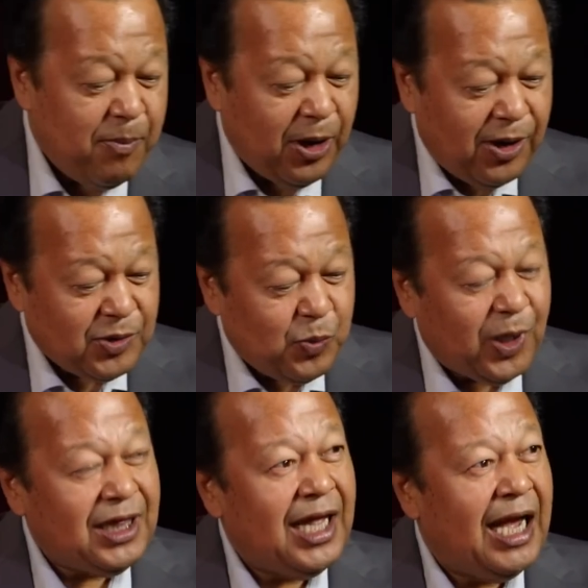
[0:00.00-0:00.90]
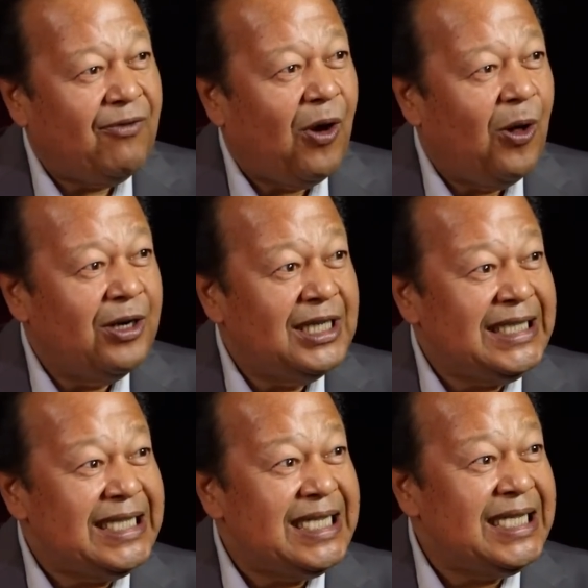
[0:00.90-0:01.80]
Because what they have already
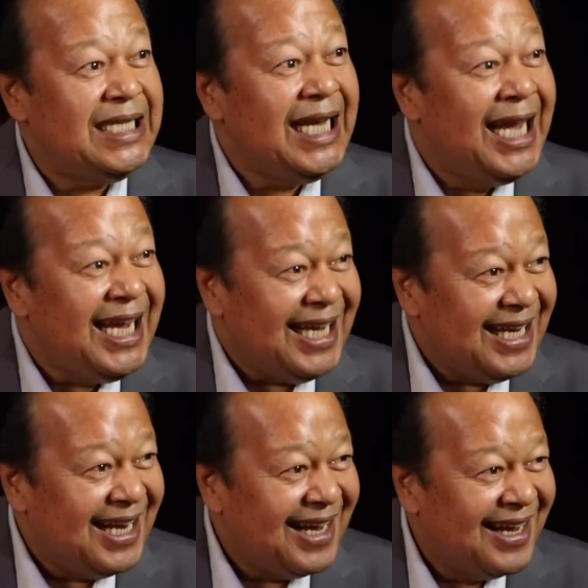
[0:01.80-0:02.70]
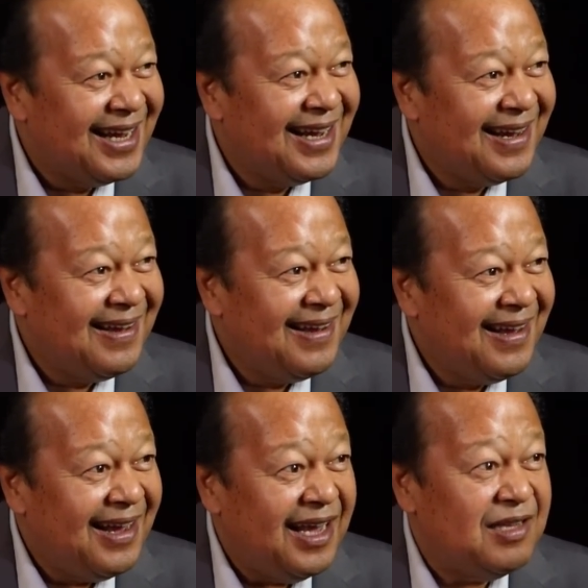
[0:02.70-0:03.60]
seen
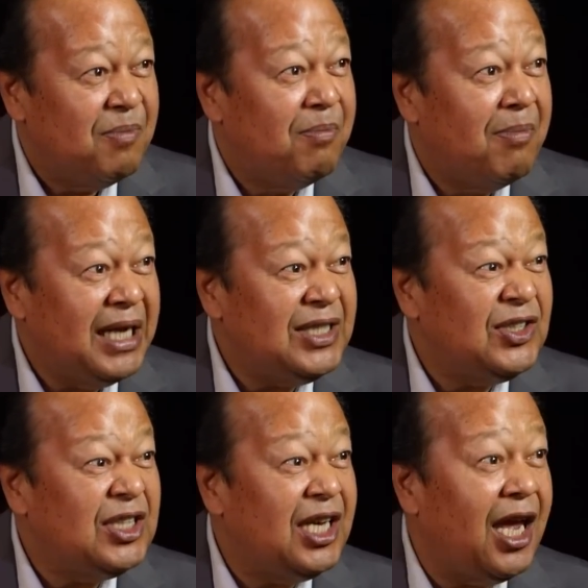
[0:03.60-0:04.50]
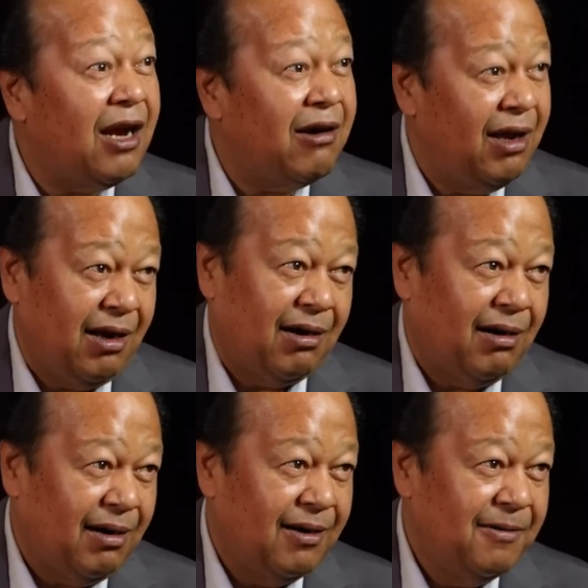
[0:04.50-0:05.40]
is much scarier
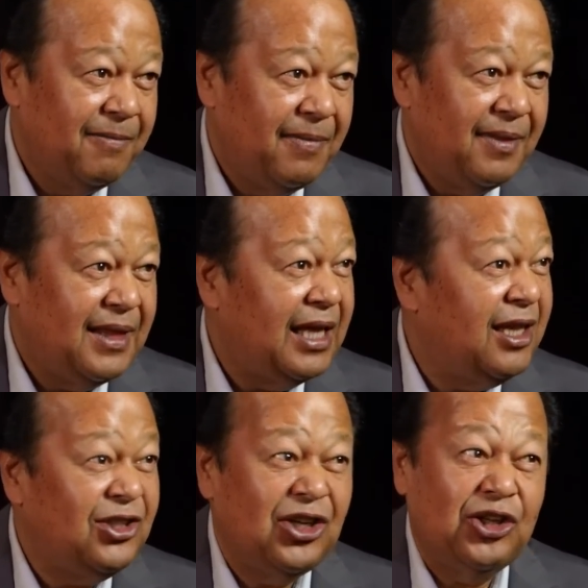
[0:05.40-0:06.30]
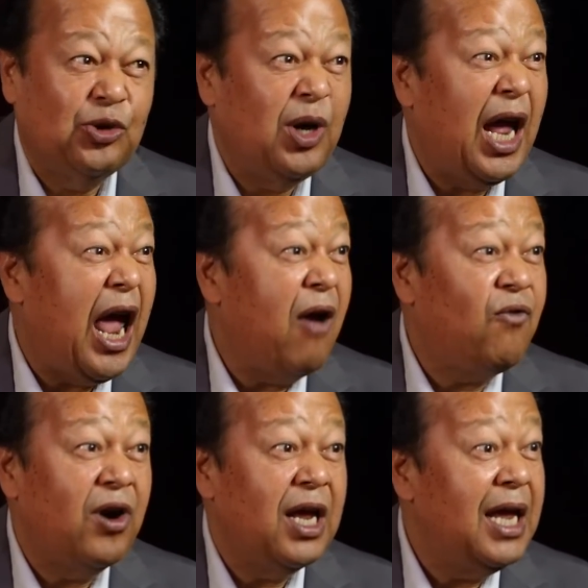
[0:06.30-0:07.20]
than the judge could
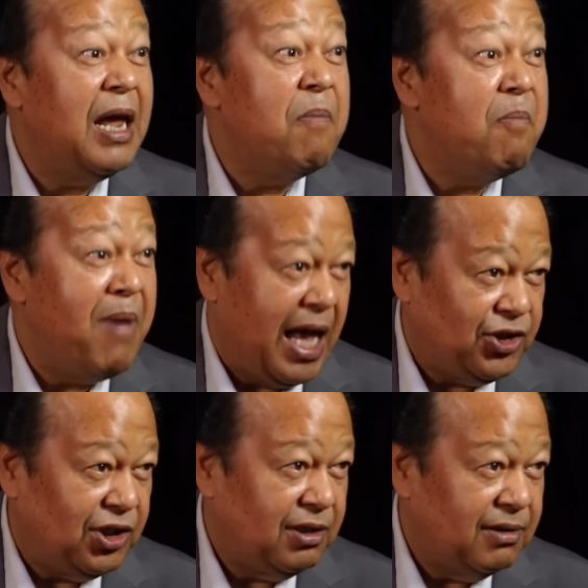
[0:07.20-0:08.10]
ever imagine.